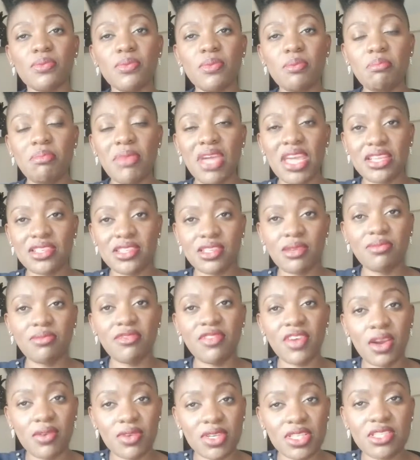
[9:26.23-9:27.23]
make some
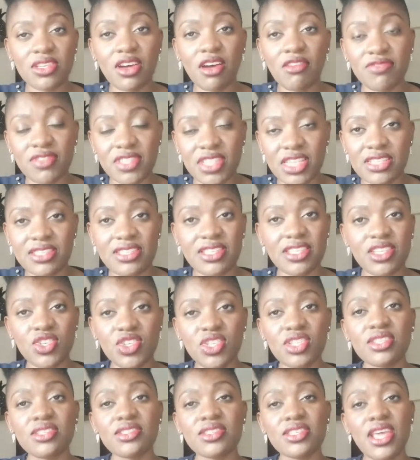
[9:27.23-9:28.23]
very tough
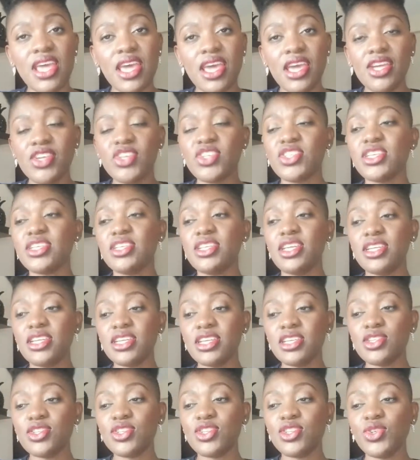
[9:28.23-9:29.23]
decisions. She
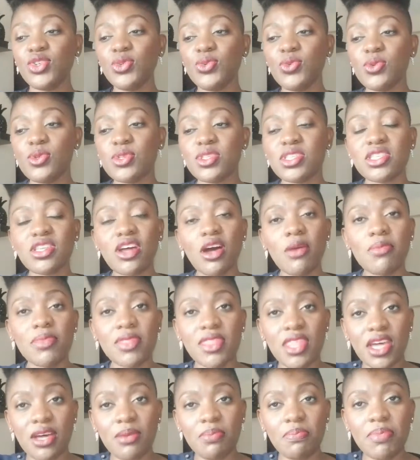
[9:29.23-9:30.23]
needed to stop
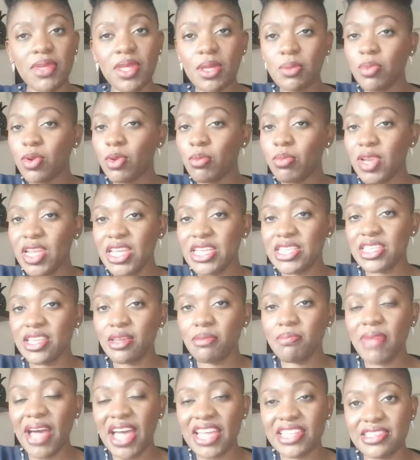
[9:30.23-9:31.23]
the people
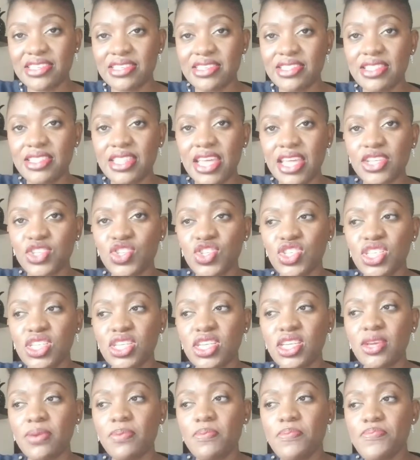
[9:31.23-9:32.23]
pleasing pattern that
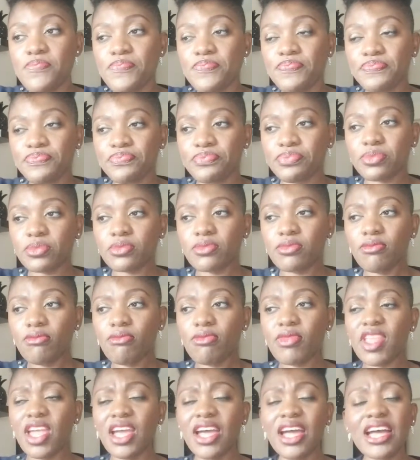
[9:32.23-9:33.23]
she
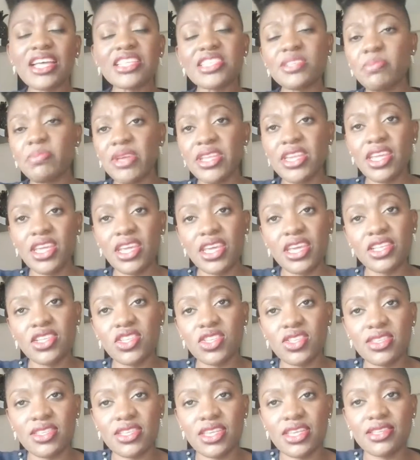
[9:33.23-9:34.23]
has been
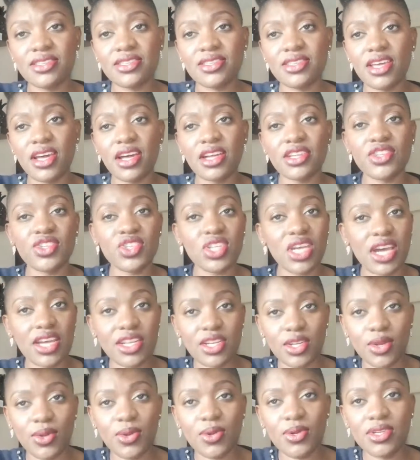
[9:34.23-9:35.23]
in since
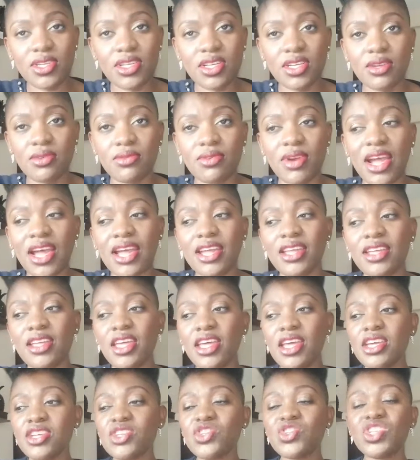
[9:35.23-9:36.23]
childhood, right?
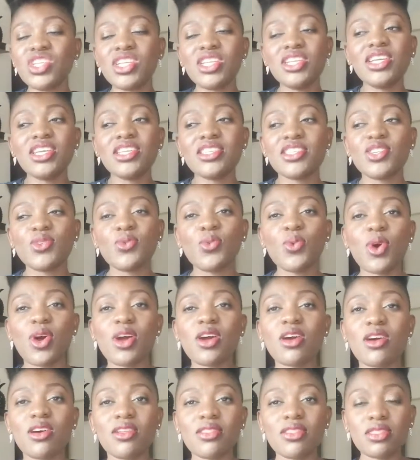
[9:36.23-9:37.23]
She needed to
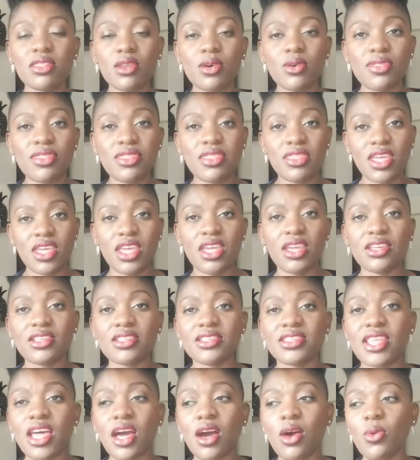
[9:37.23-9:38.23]
work on those
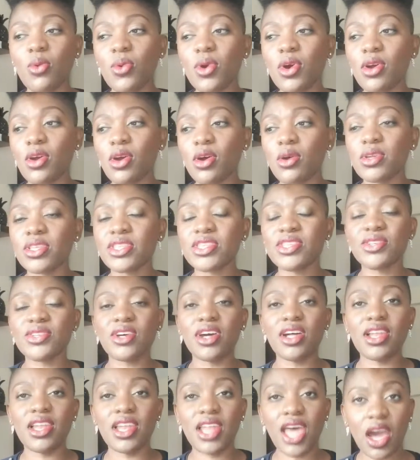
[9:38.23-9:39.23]
things that were going to
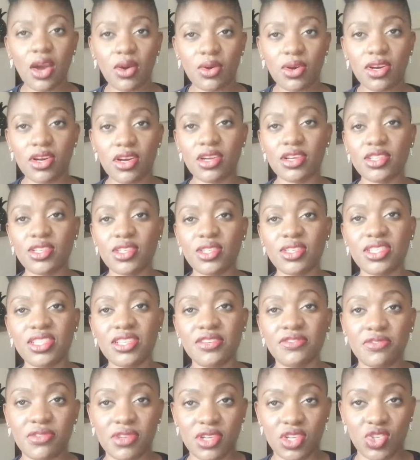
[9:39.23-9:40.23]
allow her to
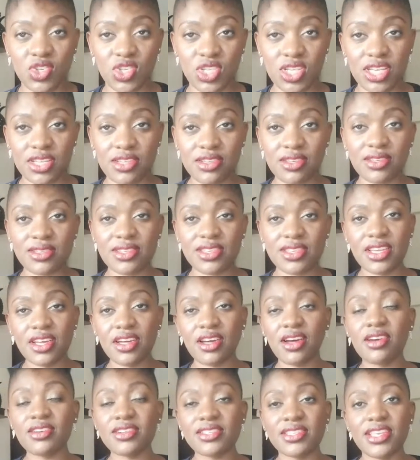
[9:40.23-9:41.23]
differentiate
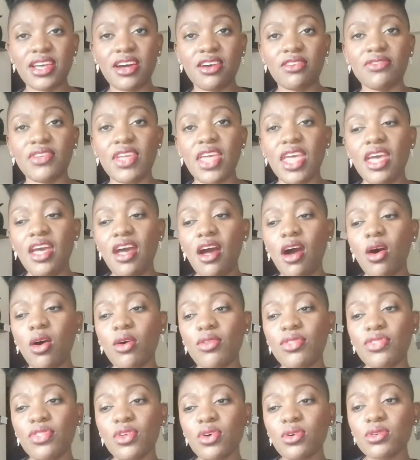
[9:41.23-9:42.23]
herself,
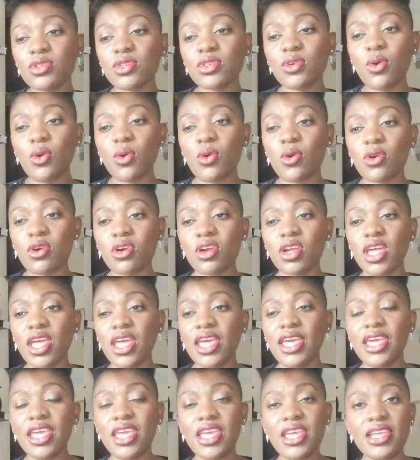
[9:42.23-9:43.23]
on those core
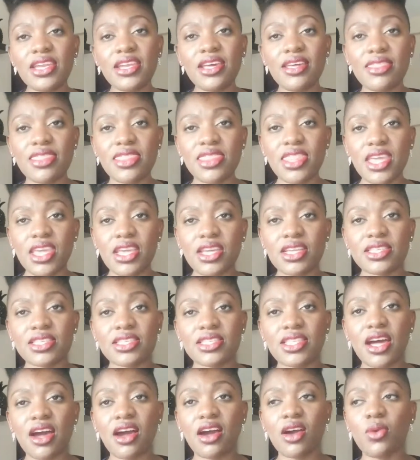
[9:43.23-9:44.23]
inner things
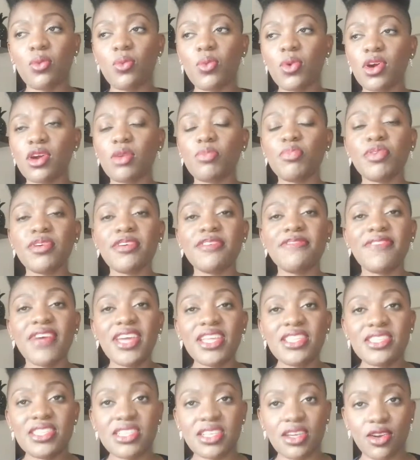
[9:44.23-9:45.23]
that were
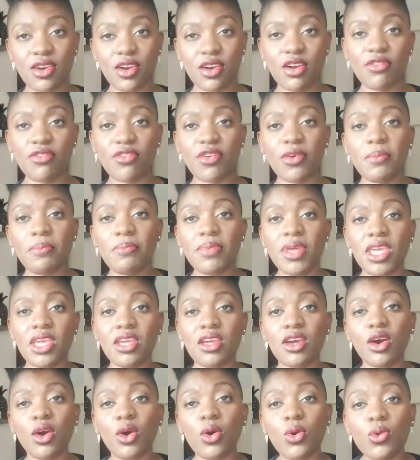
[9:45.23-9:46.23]
preventing her from
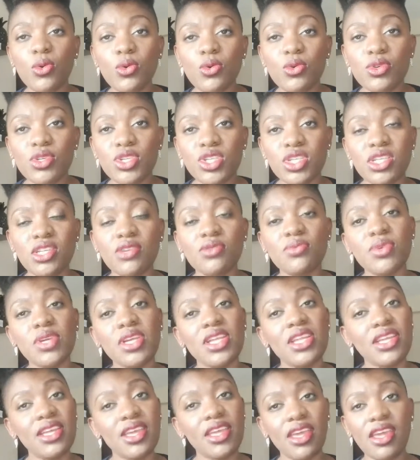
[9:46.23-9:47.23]
being who she
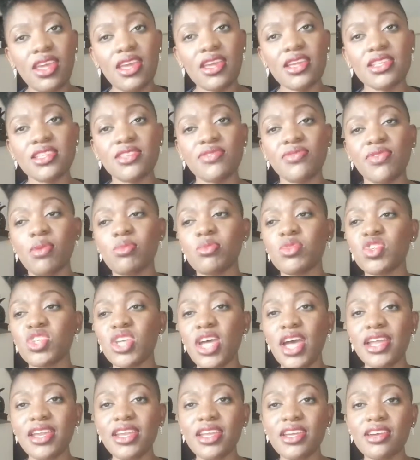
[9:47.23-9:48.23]
really is, from
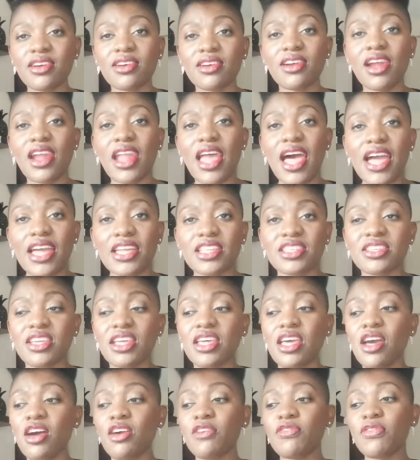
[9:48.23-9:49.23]
shining her light,
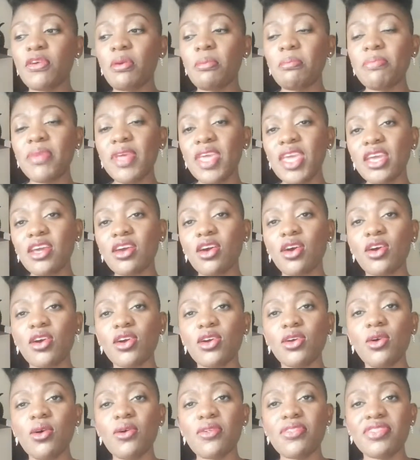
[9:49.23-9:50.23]
from being
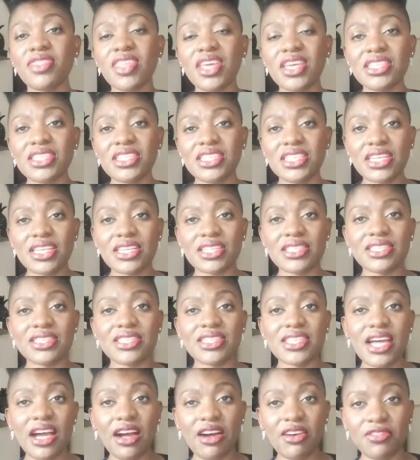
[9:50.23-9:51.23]
her authentic
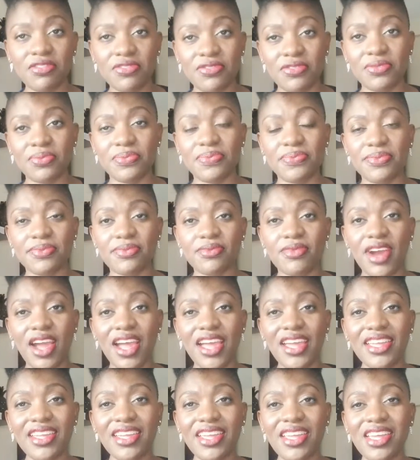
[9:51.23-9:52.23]
self,
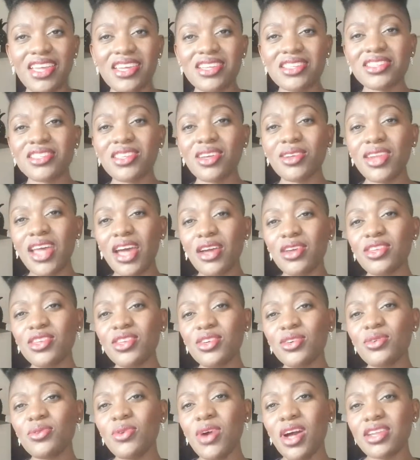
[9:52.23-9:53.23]
right? So now
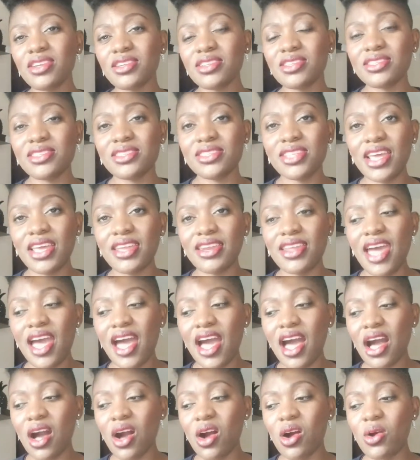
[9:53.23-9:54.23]
you understand
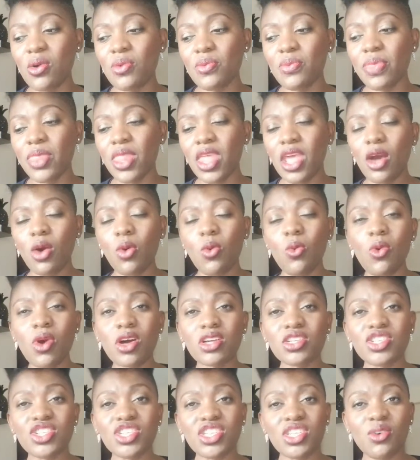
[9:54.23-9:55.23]
how
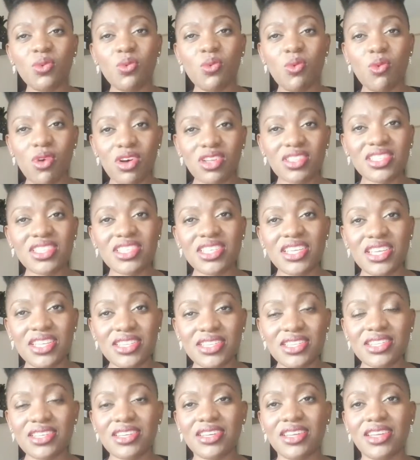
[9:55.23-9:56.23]
what she wanted